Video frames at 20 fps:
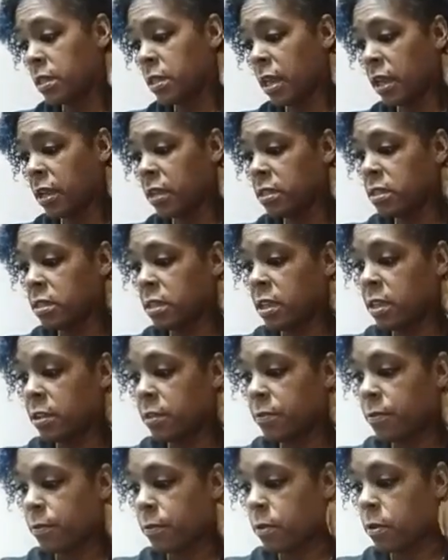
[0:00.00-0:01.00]
that is
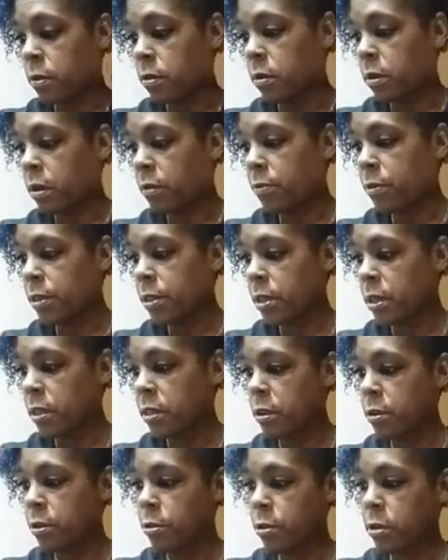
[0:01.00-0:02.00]
it for everything
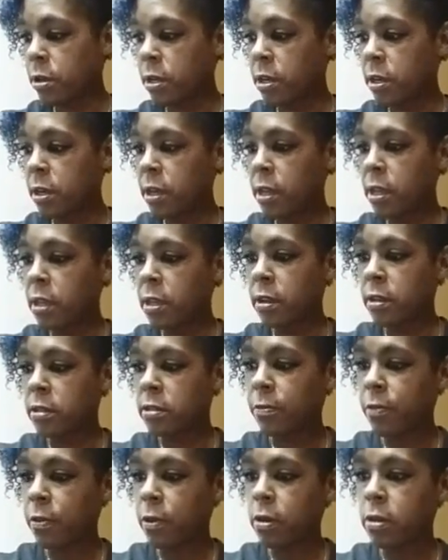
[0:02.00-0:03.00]
that you're going to need
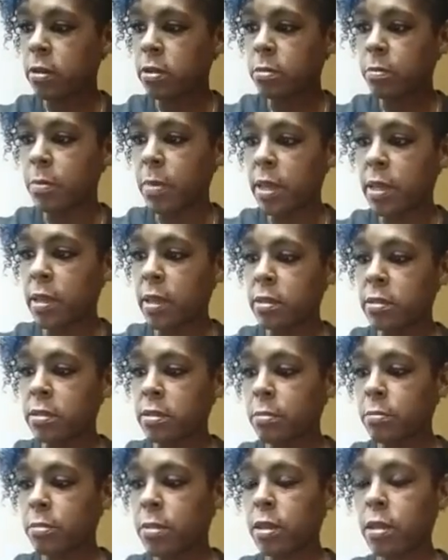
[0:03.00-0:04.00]
as far as making
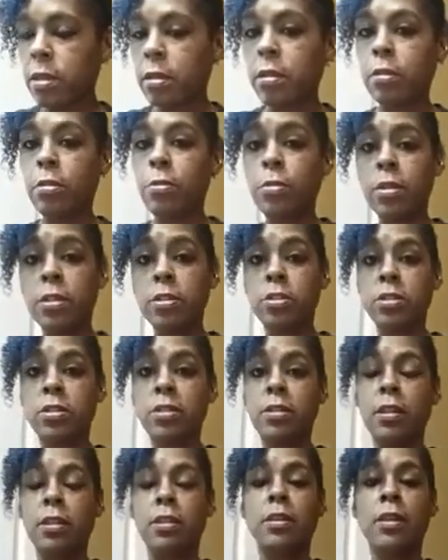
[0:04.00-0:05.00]
something. You can
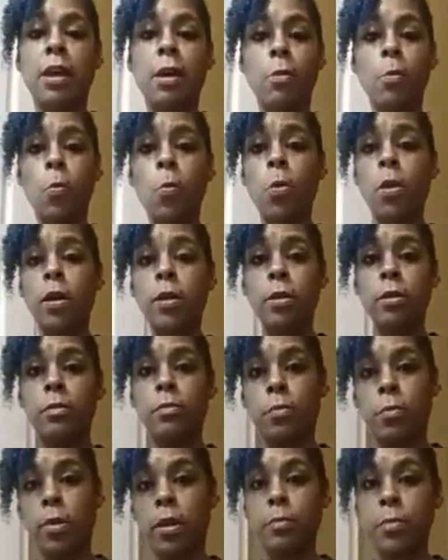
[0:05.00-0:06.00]
just get that one
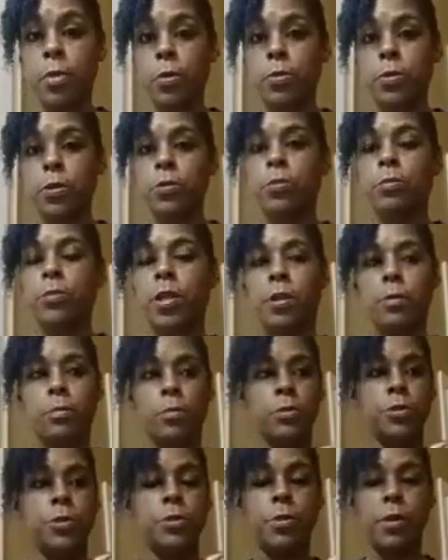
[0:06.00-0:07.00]
Rainbow Loom and it
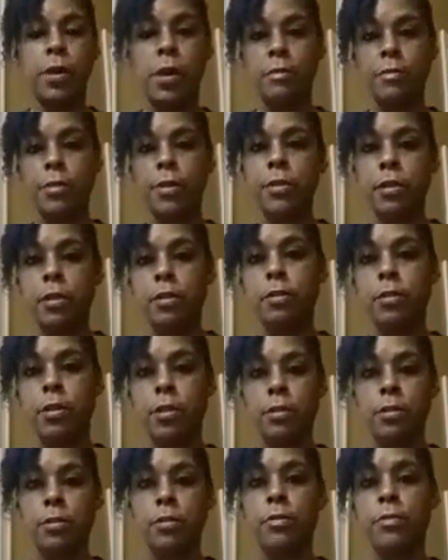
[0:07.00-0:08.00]
will do everything you
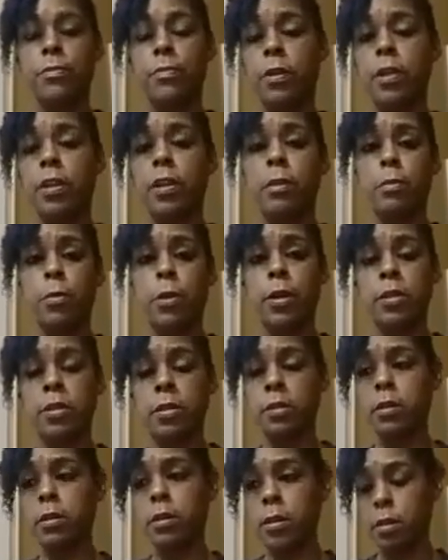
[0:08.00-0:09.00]
need to do for any
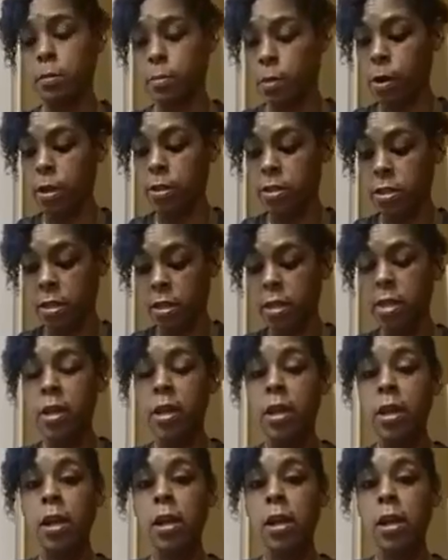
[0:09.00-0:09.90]
bracelet and any project.